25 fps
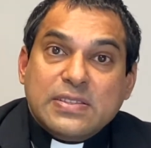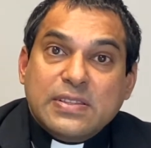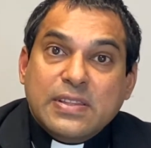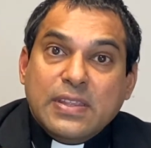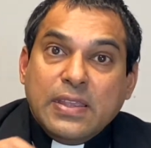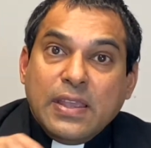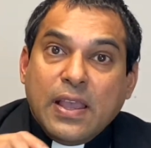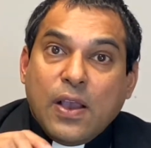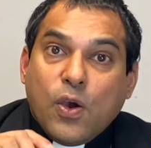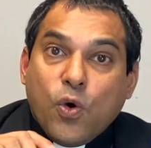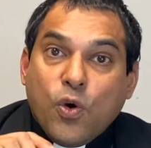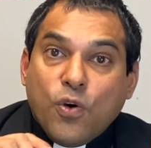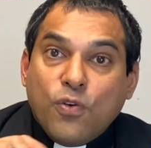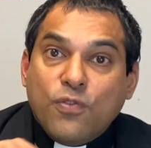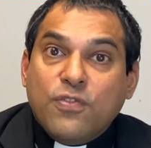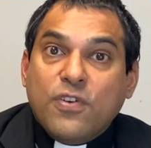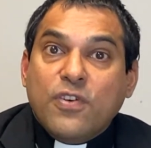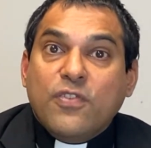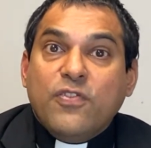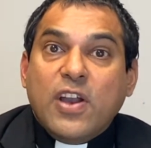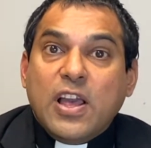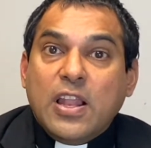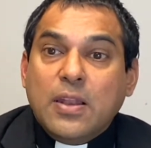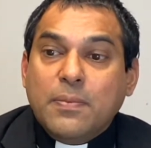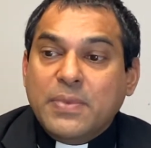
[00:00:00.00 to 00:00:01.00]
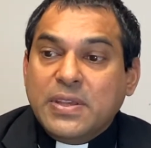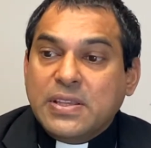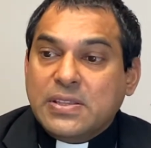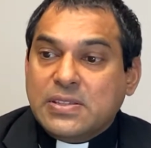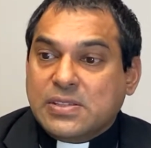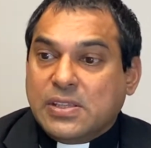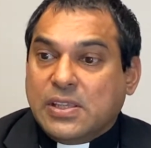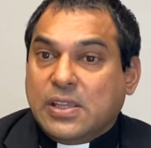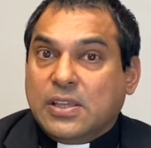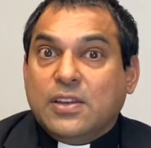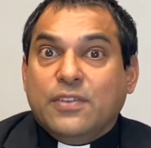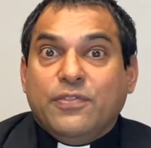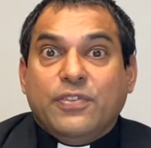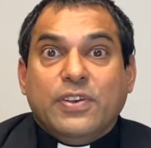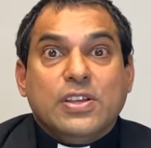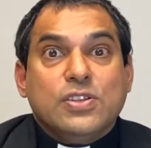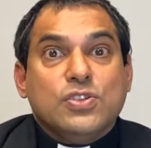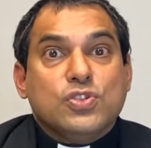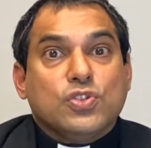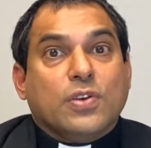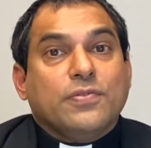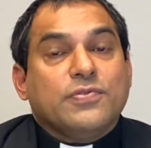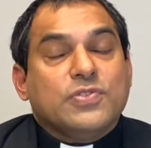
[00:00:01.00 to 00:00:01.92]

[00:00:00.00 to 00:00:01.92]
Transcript: the overwhelming significance of